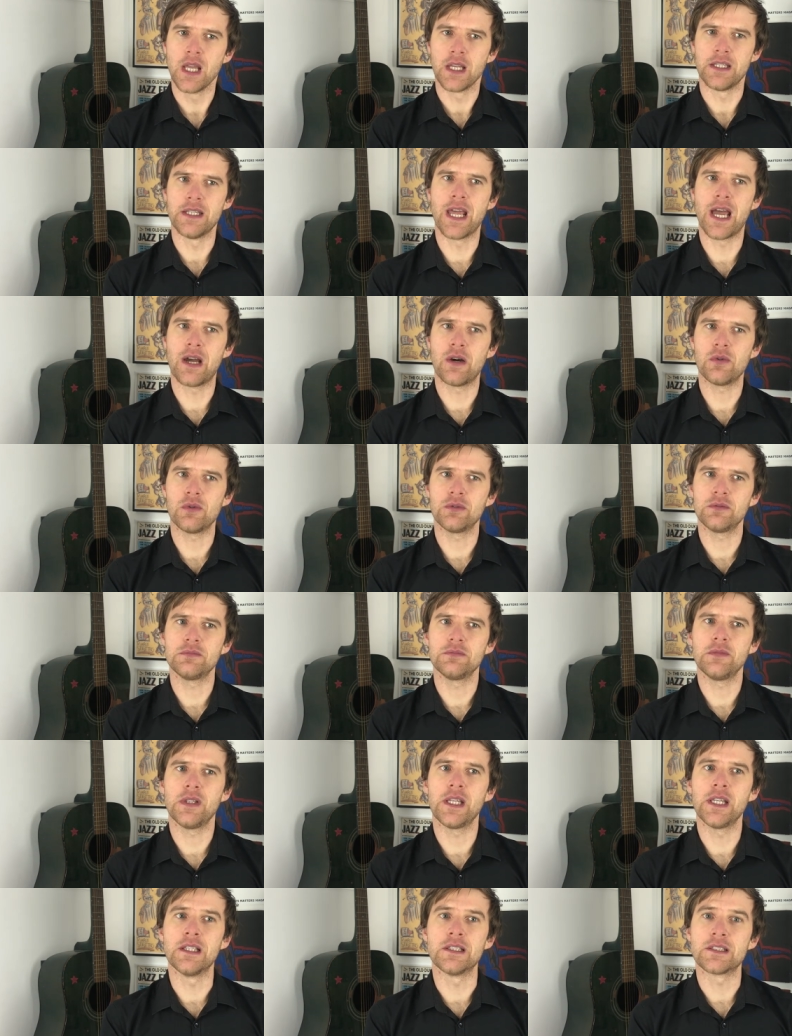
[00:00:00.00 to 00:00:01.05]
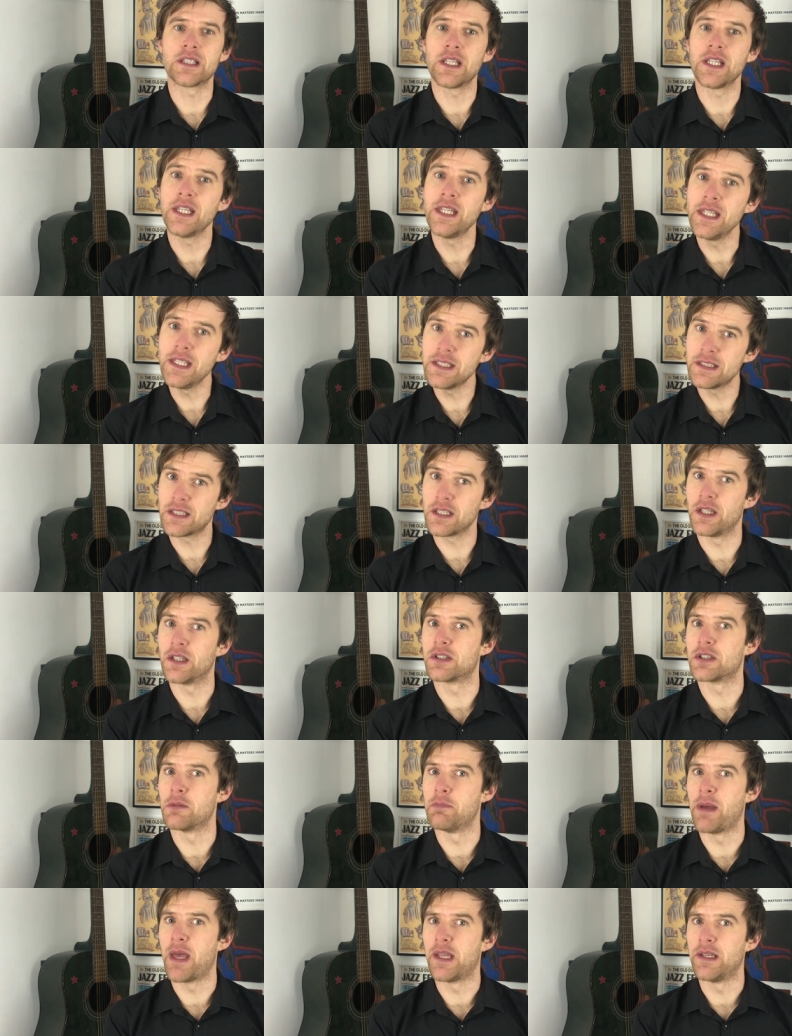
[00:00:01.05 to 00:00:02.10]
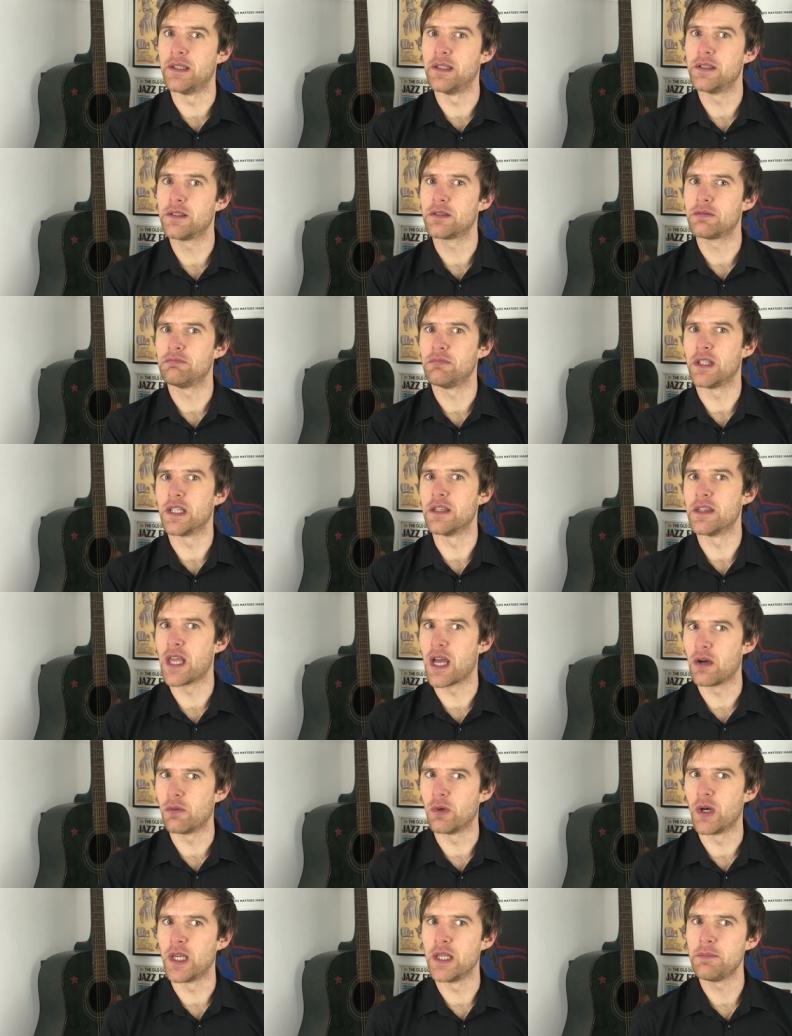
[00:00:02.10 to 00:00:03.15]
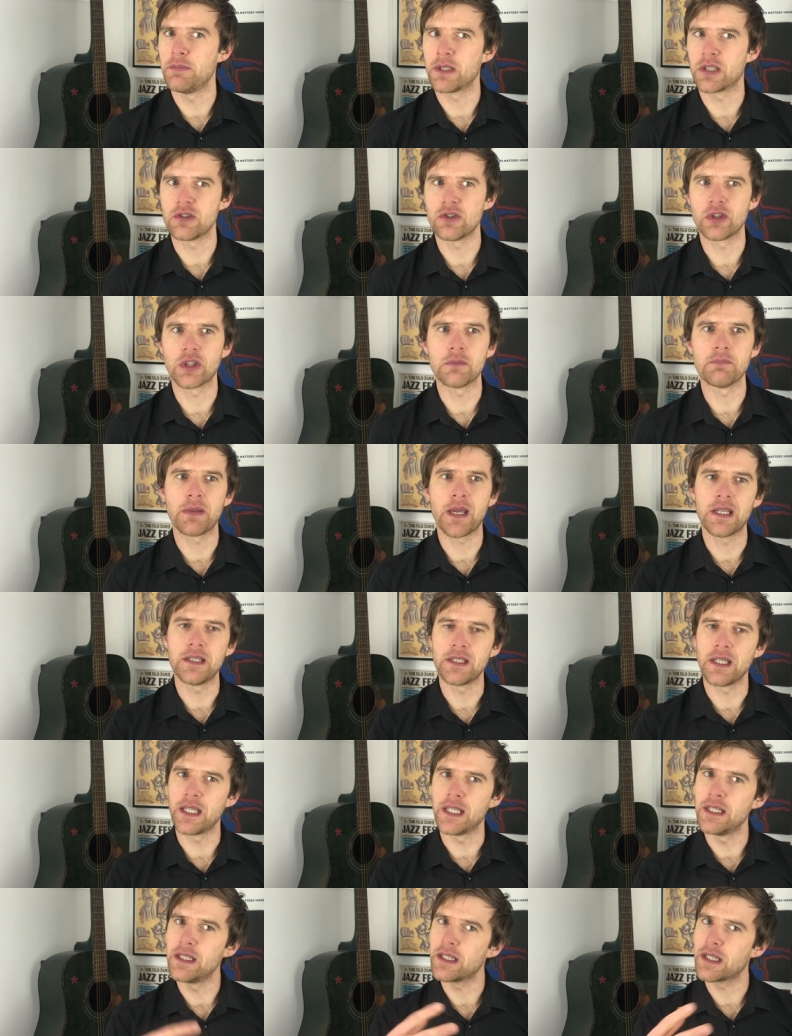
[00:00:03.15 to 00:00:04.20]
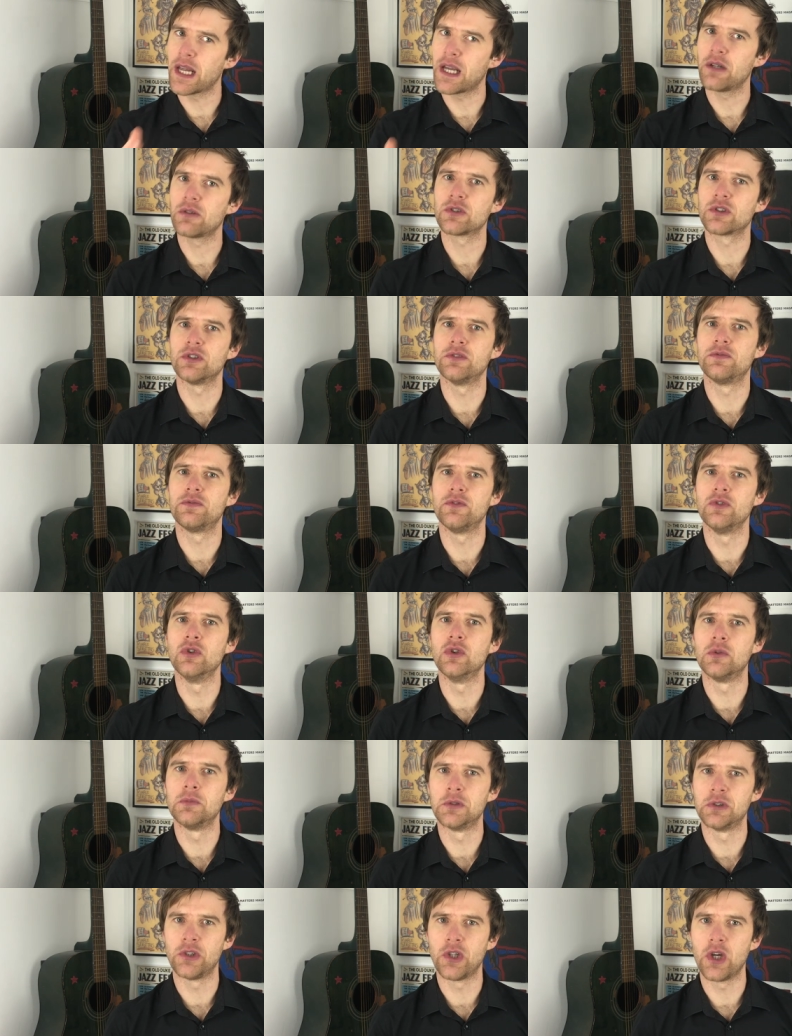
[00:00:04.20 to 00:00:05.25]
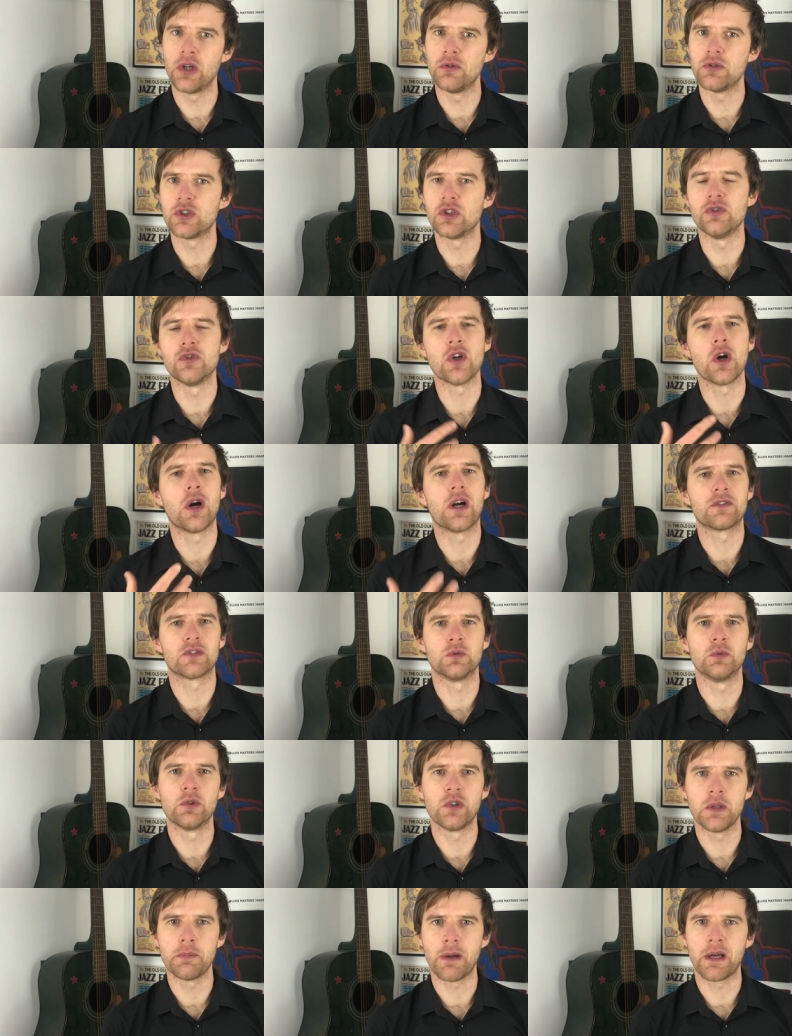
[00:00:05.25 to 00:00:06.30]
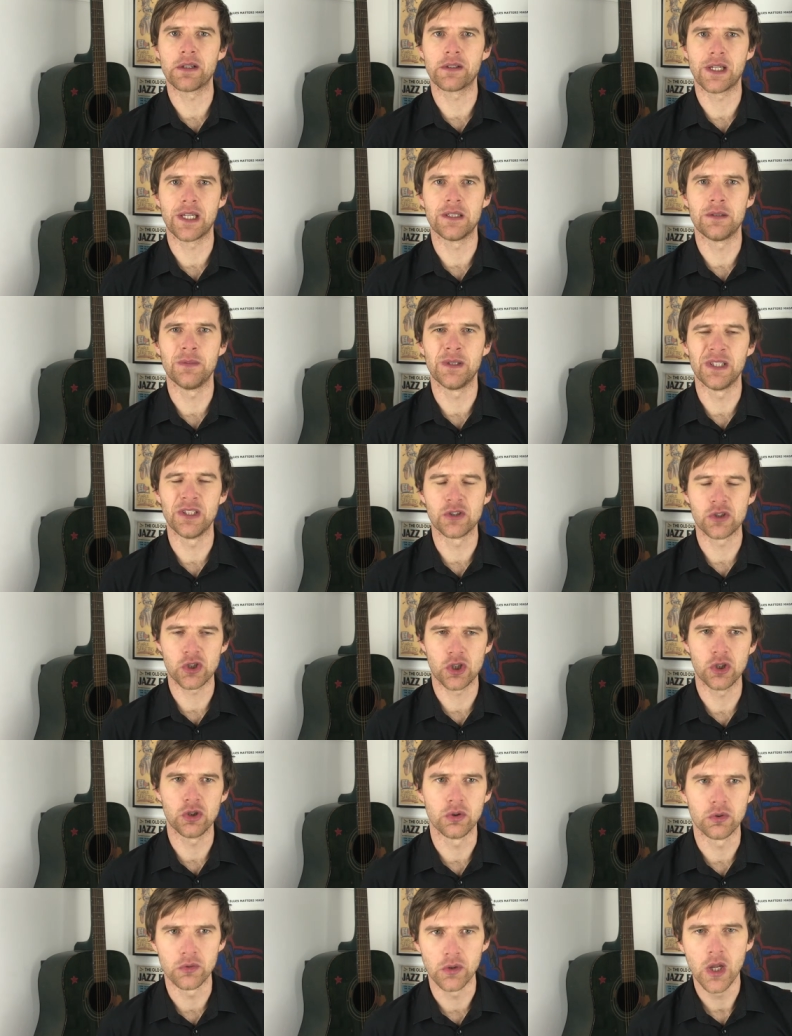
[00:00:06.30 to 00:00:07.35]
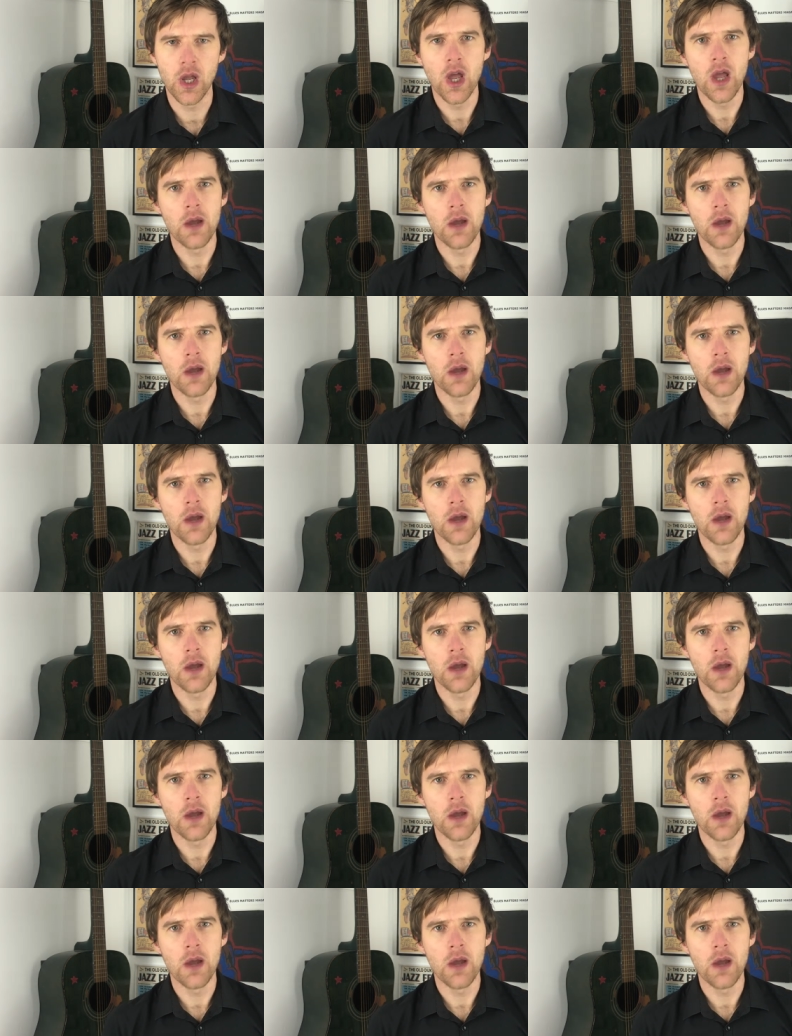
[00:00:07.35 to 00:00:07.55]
Now, it's easier to bend in that way because you can bend in and out of normal notes. You don't have to worry about getting them in the tune.